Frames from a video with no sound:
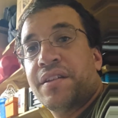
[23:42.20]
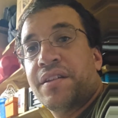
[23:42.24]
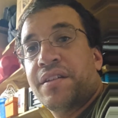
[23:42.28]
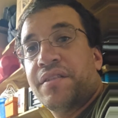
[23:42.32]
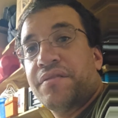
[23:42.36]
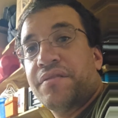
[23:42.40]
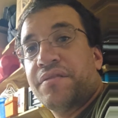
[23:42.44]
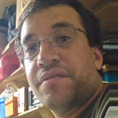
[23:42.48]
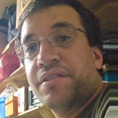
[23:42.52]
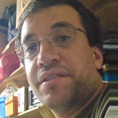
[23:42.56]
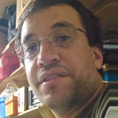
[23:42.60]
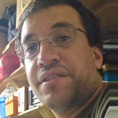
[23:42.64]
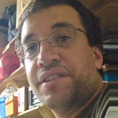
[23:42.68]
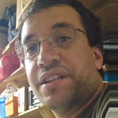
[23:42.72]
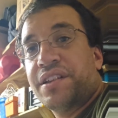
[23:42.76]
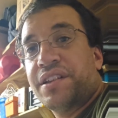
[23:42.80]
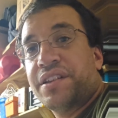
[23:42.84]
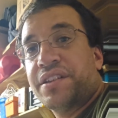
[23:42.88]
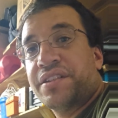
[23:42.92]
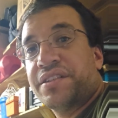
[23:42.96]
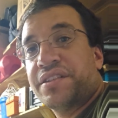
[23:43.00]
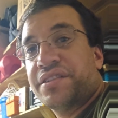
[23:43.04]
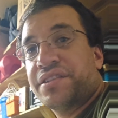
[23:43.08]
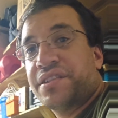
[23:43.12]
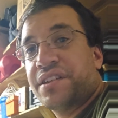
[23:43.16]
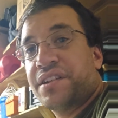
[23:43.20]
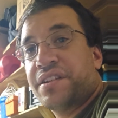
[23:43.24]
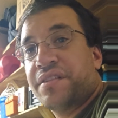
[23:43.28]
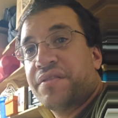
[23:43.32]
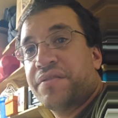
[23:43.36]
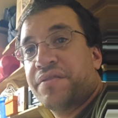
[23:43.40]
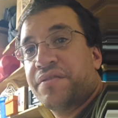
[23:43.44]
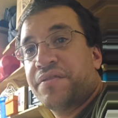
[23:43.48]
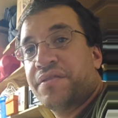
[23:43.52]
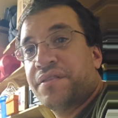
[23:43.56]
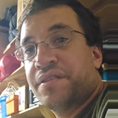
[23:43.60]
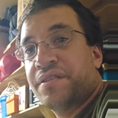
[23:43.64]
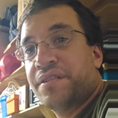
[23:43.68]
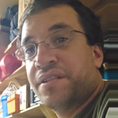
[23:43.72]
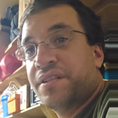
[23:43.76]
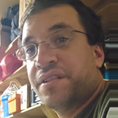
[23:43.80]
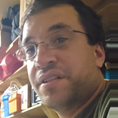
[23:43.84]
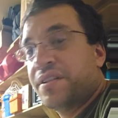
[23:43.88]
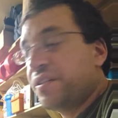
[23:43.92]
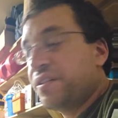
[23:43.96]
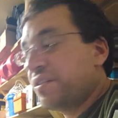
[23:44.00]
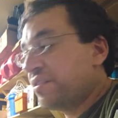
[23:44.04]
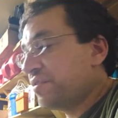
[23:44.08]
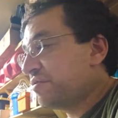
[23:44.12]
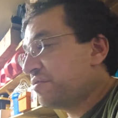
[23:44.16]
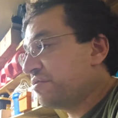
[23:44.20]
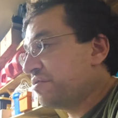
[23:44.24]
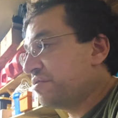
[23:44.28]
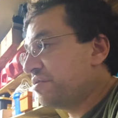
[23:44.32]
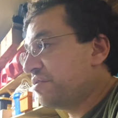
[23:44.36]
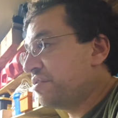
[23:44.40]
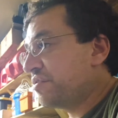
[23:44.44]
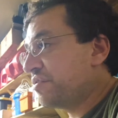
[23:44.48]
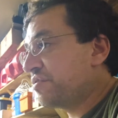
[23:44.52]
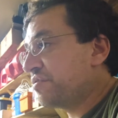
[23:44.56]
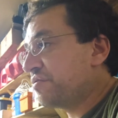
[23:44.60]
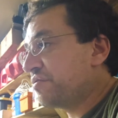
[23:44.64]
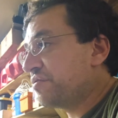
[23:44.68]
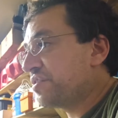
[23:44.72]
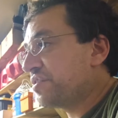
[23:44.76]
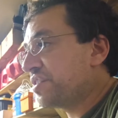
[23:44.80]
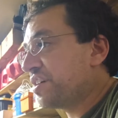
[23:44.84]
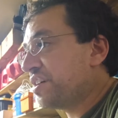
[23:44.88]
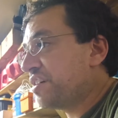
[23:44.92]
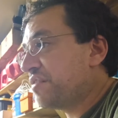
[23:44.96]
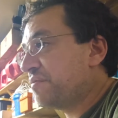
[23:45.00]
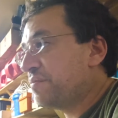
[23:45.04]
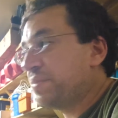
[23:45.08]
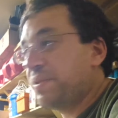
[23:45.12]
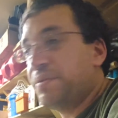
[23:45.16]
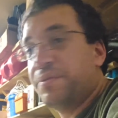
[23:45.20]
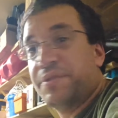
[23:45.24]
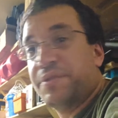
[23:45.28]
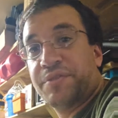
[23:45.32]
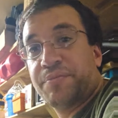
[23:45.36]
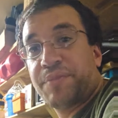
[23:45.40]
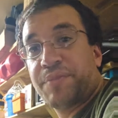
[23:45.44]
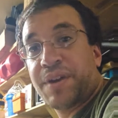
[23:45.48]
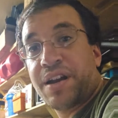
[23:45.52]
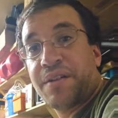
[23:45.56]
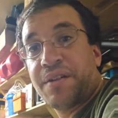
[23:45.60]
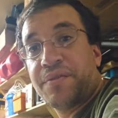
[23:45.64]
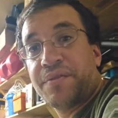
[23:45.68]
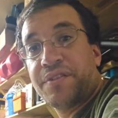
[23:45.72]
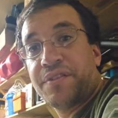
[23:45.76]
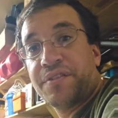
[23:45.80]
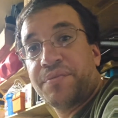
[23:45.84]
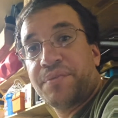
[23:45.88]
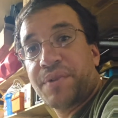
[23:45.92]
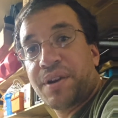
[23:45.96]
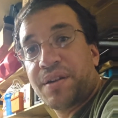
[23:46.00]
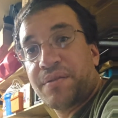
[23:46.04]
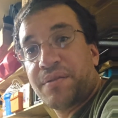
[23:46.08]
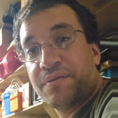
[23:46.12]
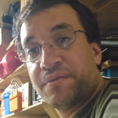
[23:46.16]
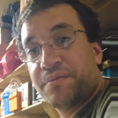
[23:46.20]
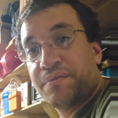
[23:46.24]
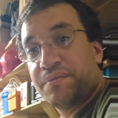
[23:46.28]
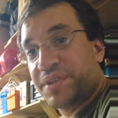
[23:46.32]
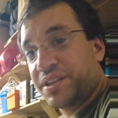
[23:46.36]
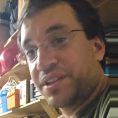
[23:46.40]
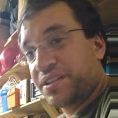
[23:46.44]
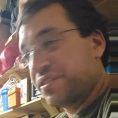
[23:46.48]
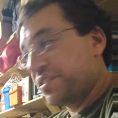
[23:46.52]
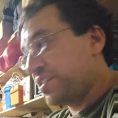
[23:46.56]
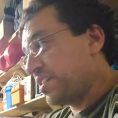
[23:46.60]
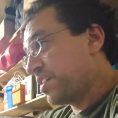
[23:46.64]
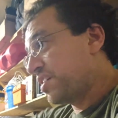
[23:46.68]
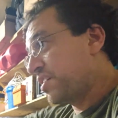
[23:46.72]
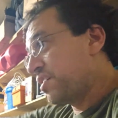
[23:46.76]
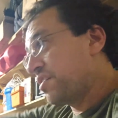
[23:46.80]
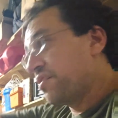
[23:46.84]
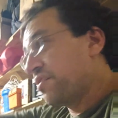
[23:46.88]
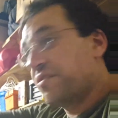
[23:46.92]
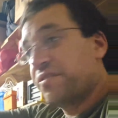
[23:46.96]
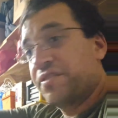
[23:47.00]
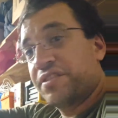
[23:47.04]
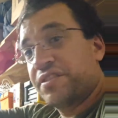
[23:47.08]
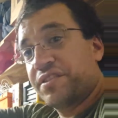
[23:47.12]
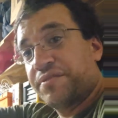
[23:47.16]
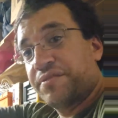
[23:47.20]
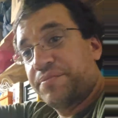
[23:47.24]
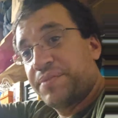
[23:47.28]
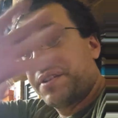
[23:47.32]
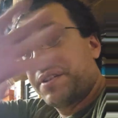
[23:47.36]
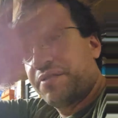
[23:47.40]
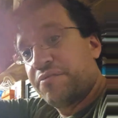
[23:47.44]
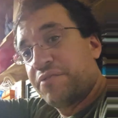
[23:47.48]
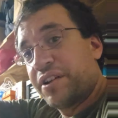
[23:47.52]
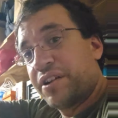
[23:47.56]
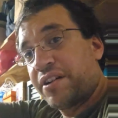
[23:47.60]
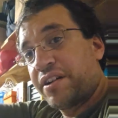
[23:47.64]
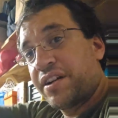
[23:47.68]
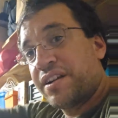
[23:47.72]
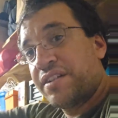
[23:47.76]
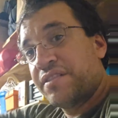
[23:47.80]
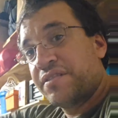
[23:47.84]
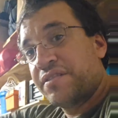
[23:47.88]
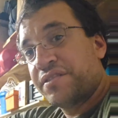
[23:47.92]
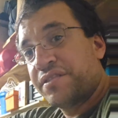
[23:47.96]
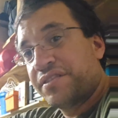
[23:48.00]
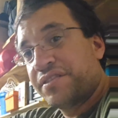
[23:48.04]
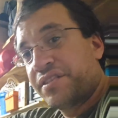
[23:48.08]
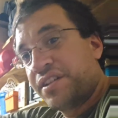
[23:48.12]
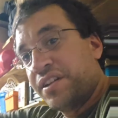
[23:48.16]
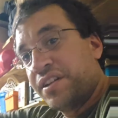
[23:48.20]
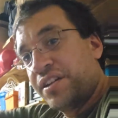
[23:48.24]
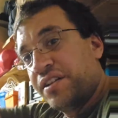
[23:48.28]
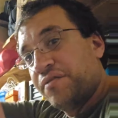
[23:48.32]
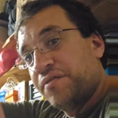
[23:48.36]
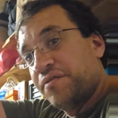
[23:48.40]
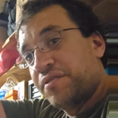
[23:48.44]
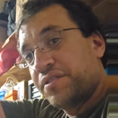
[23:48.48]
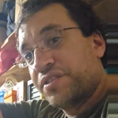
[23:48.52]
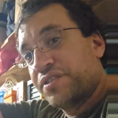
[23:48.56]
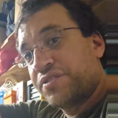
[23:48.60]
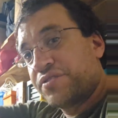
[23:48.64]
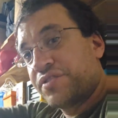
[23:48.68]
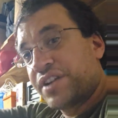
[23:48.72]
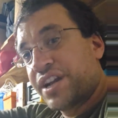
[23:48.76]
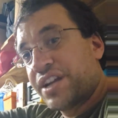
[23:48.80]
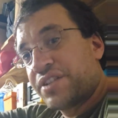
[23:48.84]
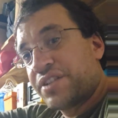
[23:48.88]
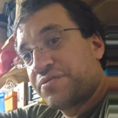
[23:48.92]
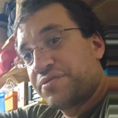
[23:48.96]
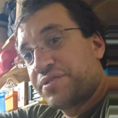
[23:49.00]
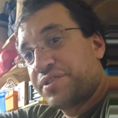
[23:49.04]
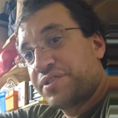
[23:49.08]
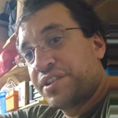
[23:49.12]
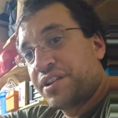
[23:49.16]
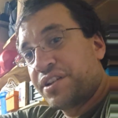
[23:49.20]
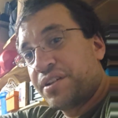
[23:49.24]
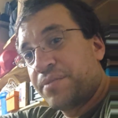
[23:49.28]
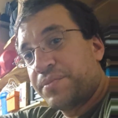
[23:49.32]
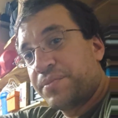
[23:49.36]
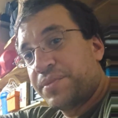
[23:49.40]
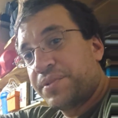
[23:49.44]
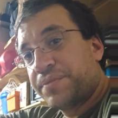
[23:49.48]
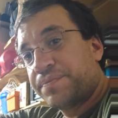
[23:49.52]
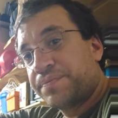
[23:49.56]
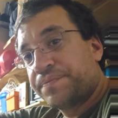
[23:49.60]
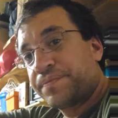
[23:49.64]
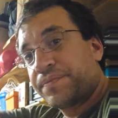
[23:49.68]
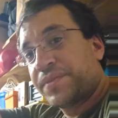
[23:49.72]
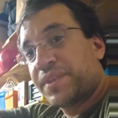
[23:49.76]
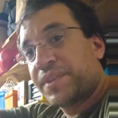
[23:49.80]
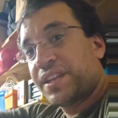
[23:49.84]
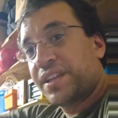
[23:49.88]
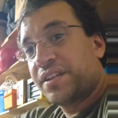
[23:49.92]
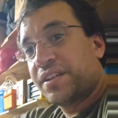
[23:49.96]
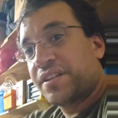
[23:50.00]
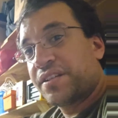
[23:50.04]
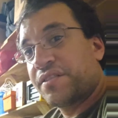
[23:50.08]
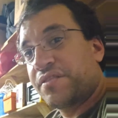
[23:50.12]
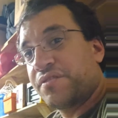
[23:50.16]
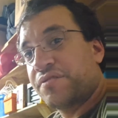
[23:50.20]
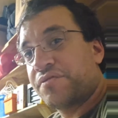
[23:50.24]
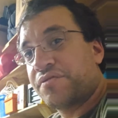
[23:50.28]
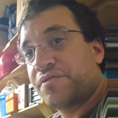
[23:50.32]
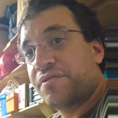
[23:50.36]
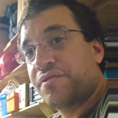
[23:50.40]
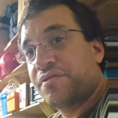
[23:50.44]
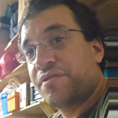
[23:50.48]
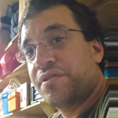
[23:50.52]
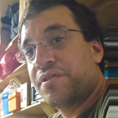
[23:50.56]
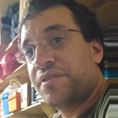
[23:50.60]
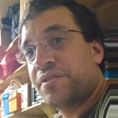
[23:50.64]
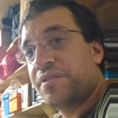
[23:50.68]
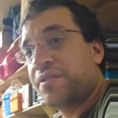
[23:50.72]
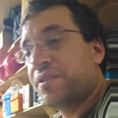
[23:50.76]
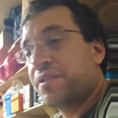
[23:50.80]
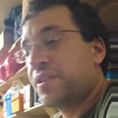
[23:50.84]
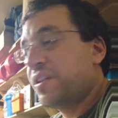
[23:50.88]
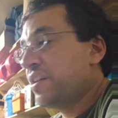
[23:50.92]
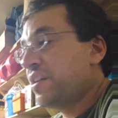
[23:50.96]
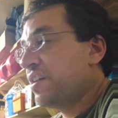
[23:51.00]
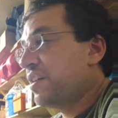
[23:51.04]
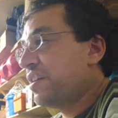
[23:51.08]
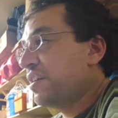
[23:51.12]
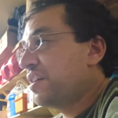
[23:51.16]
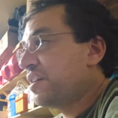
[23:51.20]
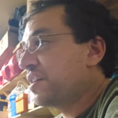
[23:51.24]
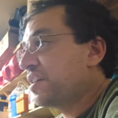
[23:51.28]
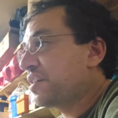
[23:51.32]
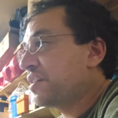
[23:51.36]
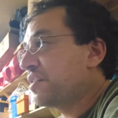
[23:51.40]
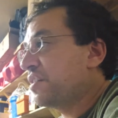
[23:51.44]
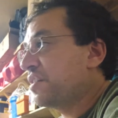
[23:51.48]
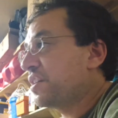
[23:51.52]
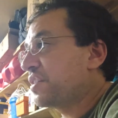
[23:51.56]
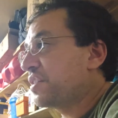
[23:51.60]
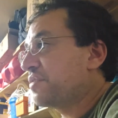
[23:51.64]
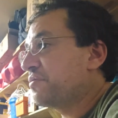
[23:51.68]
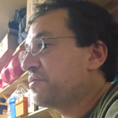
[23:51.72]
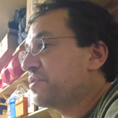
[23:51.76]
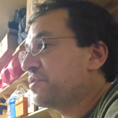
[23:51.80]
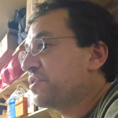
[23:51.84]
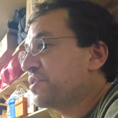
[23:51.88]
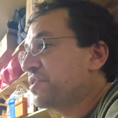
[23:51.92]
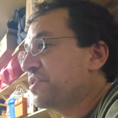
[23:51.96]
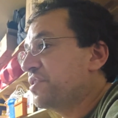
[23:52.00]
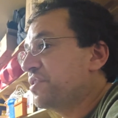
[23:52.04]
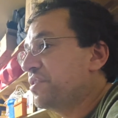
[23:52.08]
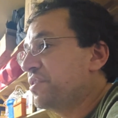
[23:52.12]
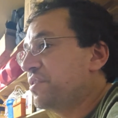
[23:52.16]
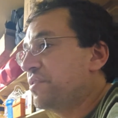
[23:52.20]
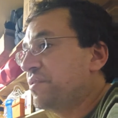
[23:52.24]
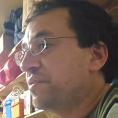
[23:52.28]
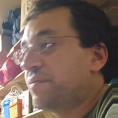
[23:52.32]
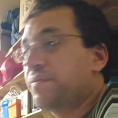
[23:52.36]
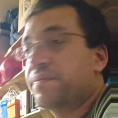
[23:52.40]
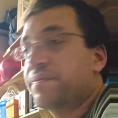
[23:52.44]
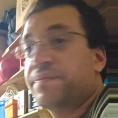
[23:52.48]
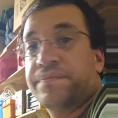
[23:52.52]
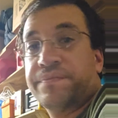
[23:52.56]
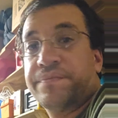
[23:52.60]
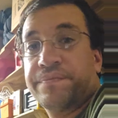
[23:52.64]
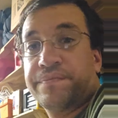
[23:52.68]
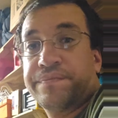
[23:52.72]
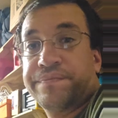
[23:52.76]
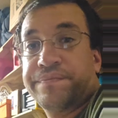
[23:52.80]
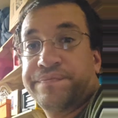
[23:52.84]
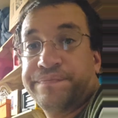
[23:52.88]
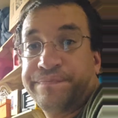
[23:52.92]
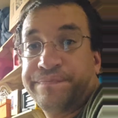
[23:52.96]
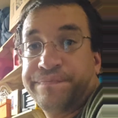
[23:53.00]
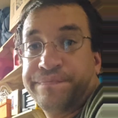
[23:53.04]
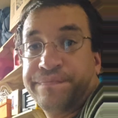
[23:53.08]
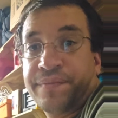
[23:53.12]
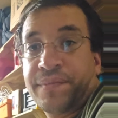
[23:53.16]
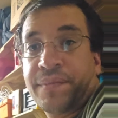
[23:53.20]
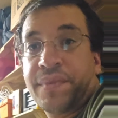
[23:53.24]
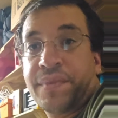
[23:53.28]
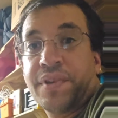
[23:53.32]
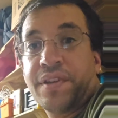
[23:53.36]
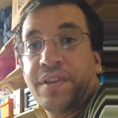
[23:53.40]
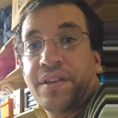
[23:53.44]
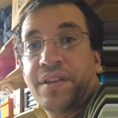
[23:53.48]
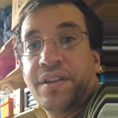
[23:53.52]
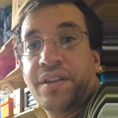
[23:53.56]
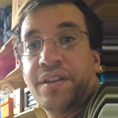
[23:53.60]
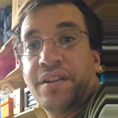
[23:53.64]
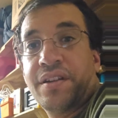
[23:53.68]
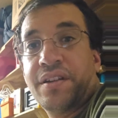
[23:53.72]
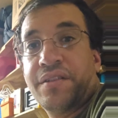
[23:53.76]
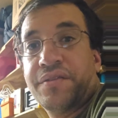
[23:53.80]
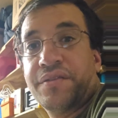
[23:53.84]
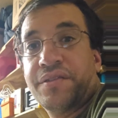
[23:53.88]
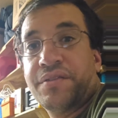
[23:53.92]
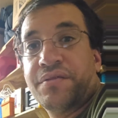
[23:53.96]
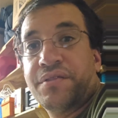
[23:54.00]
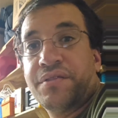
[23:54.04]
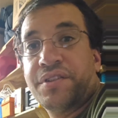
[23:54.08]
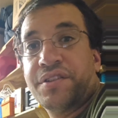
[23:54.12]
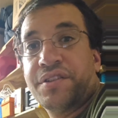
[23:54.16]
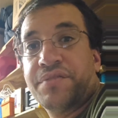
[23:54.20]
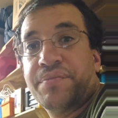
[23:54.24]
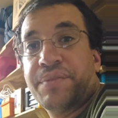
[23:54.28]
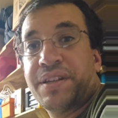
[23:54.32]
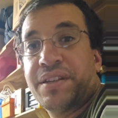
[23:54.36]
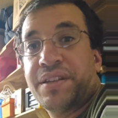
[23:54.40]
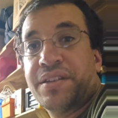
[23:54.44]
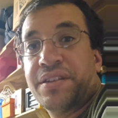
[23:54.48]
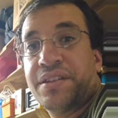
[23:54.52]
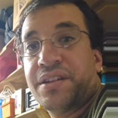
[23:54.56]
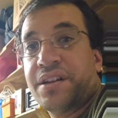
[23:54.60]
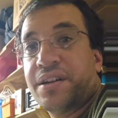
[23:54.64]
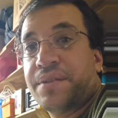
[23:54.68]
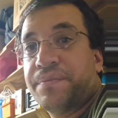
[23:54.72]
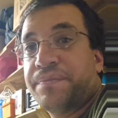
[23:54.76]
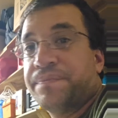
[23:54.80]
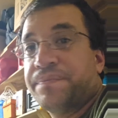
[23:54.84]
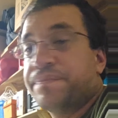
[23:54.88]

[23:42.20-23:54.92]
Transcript: reselling this stuff. So it would also solve people's poverty problem because they can go in this big warehouse where the trash was dumped and go through it all and collect what's good. You know, if you want to spend the time.